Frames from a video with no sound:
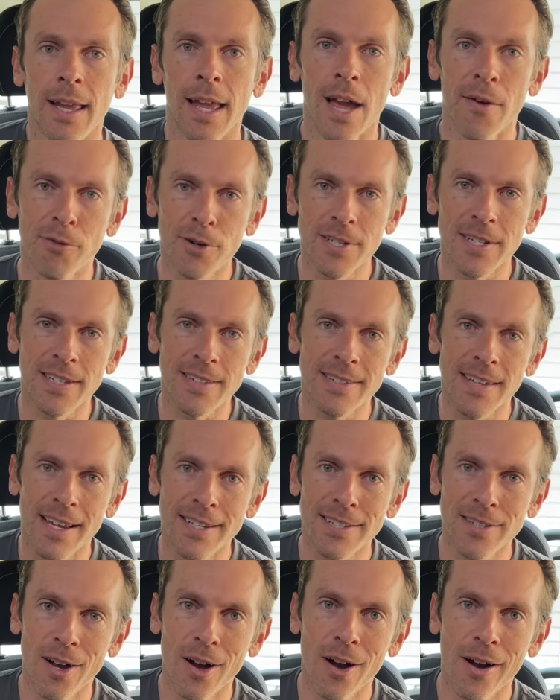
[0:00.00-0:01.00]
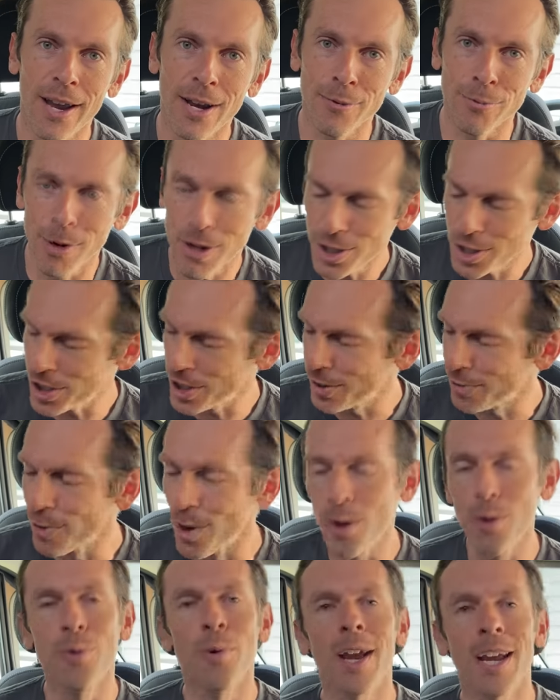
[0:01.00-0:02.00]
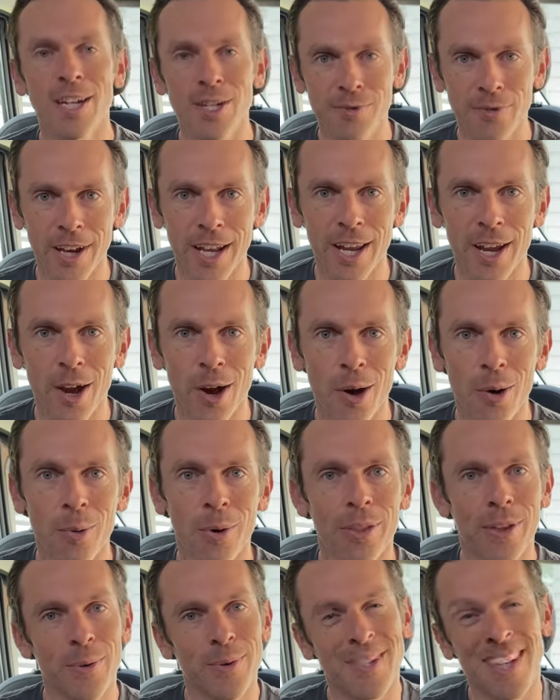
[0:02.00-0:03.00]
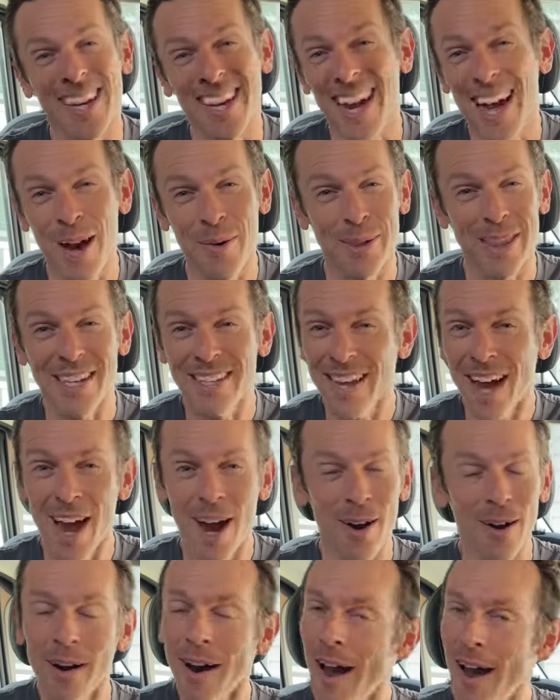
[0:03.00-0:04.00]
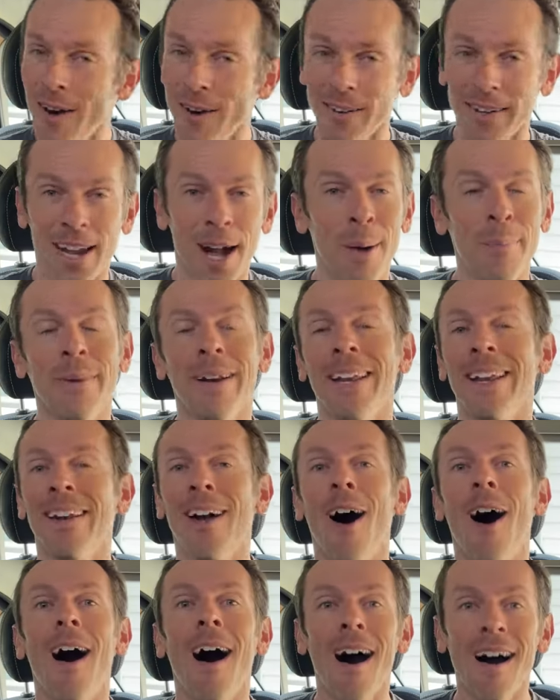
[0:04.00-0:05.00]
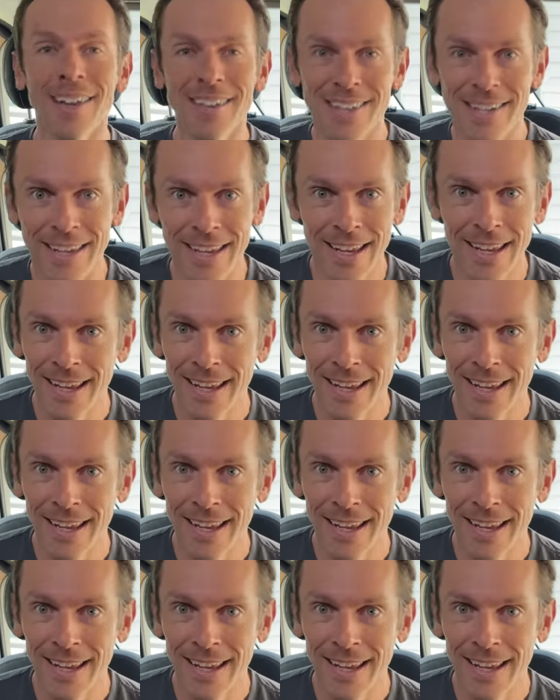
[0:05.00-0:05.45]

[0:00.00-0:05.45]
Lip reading: Ever since I saw a Russian road rage video where there was a guy with a tire iron coming in hot